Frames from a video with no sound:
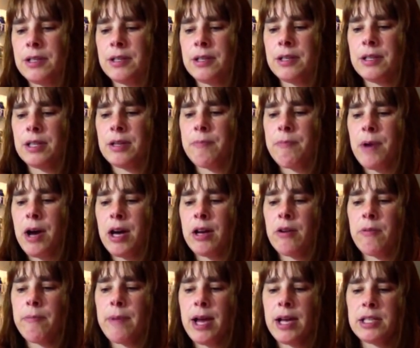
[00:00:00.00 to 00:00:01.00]
uh, the
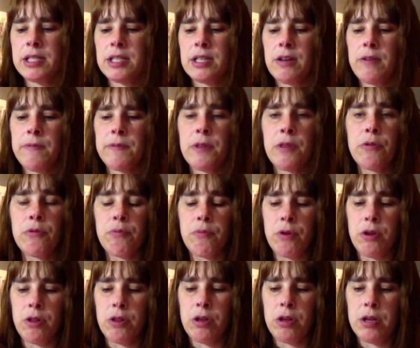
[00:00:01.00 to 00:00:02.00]
modern master of the
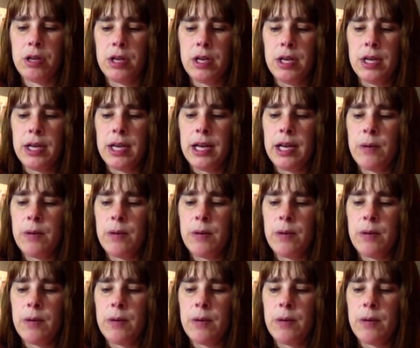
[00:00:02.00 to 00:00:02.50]
thriller